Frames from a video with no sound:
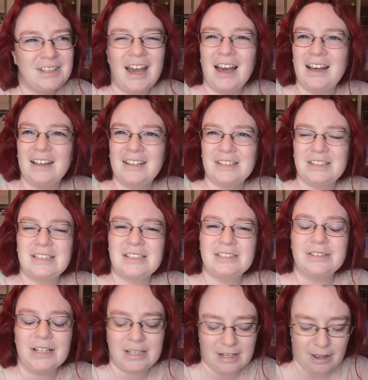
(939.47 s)
Yeah, that
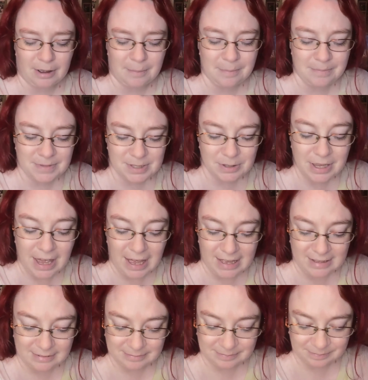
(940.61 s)
sounds right. So yeah.